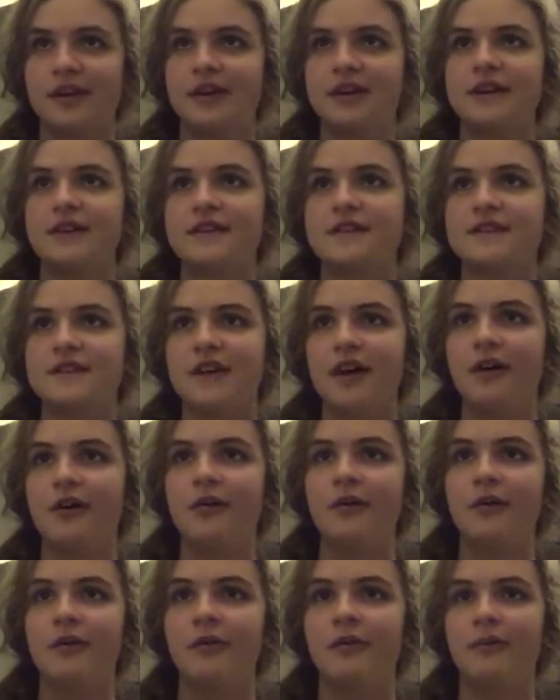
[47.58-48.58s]

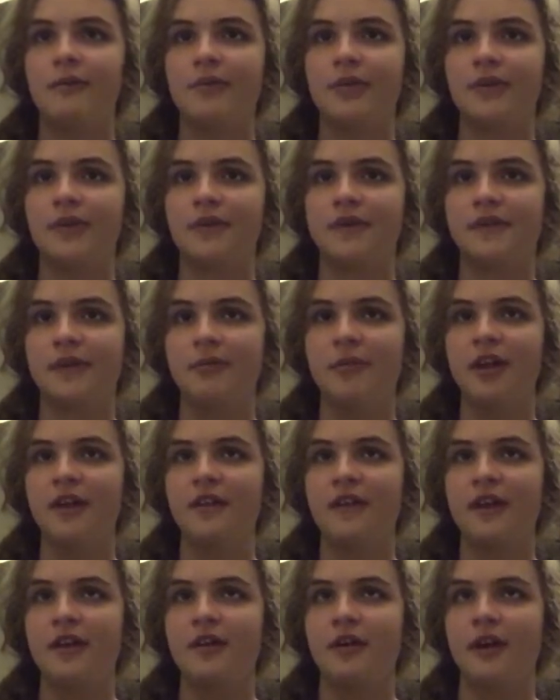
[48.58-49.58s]
So something
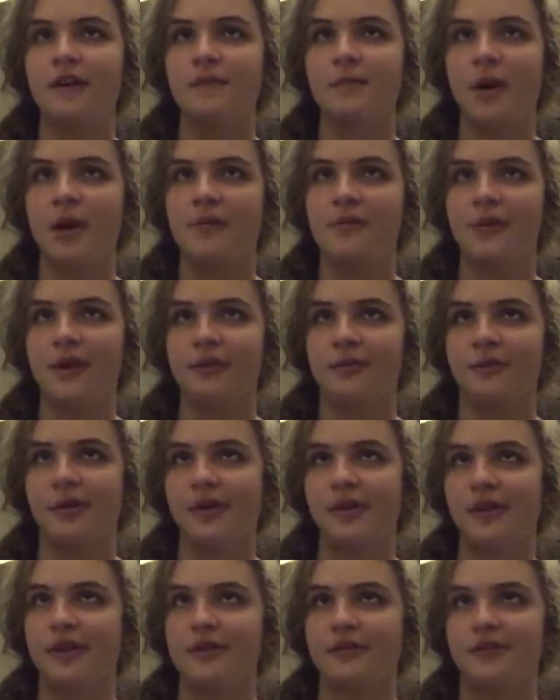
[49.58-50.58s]
that you guys might find
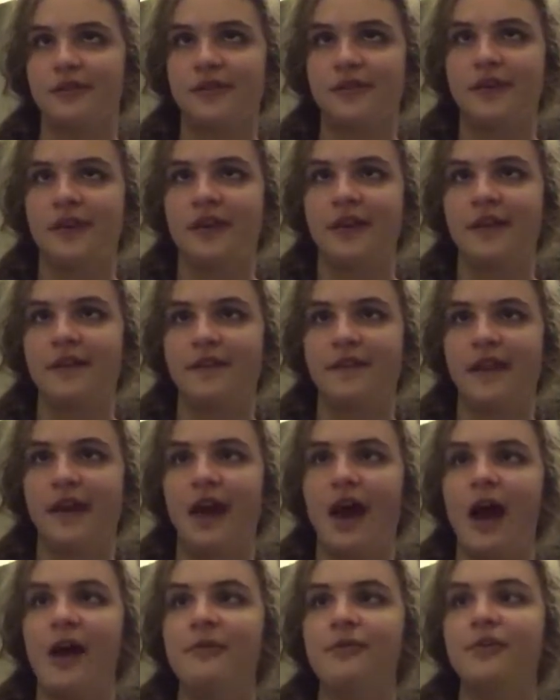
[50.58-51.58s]
really interesting is that
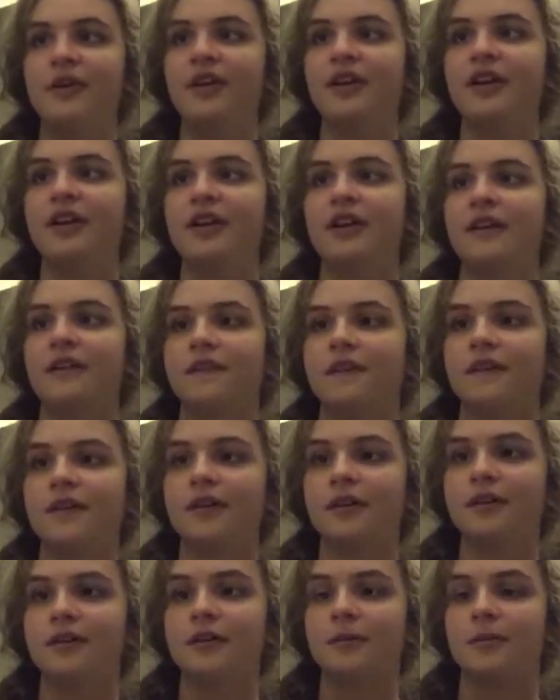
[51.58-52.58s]
I find it
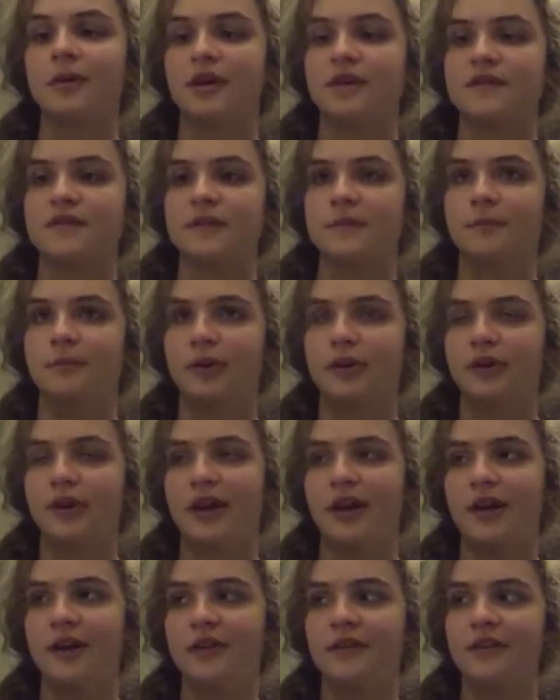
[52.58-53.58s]
easier to picture book
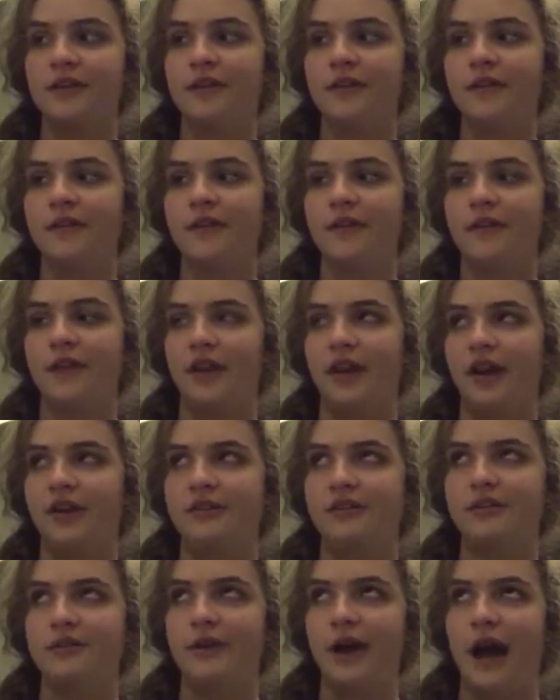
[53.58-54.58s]
characters than I
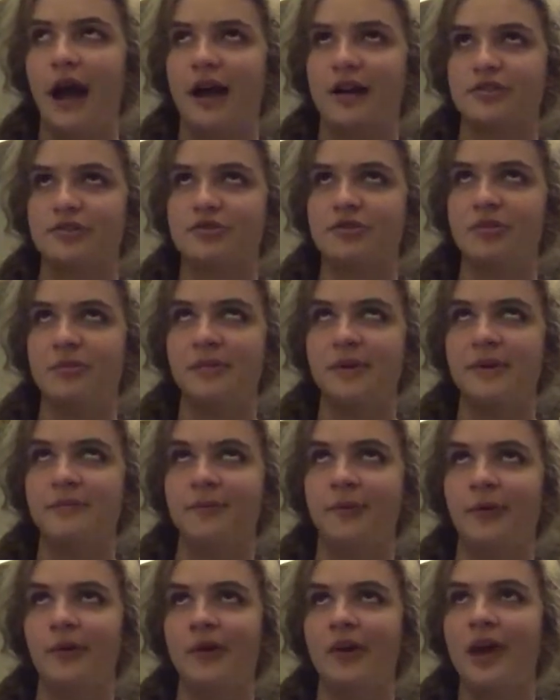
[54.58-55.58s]
do actual
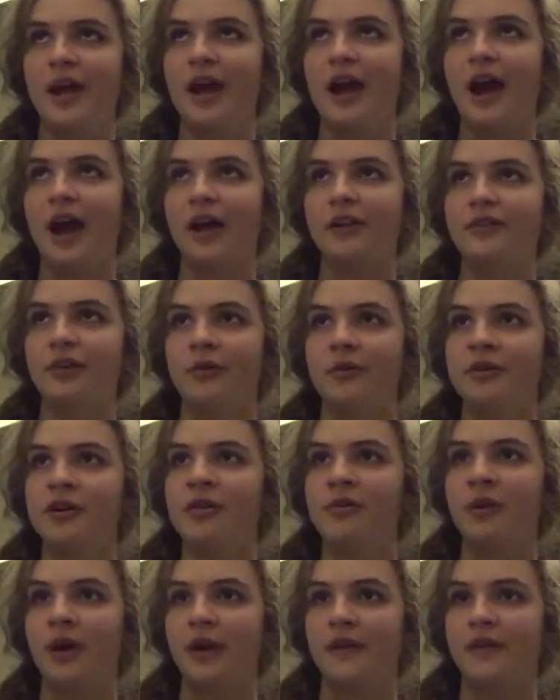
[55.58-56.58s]
people. I don't know
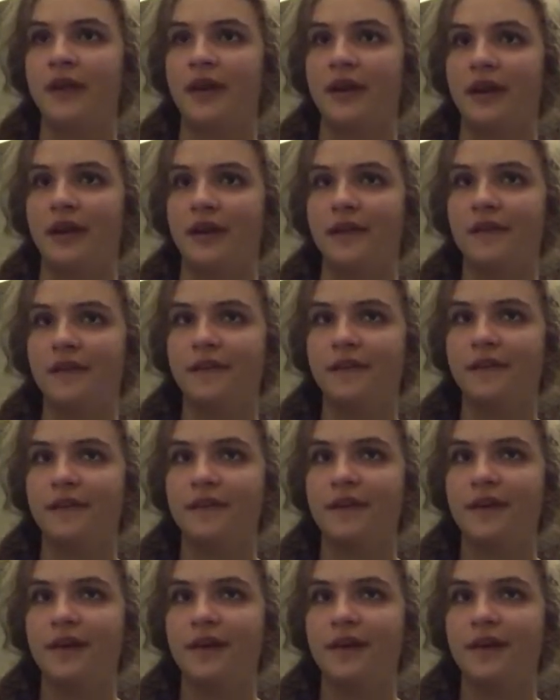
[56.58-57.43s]
why that is.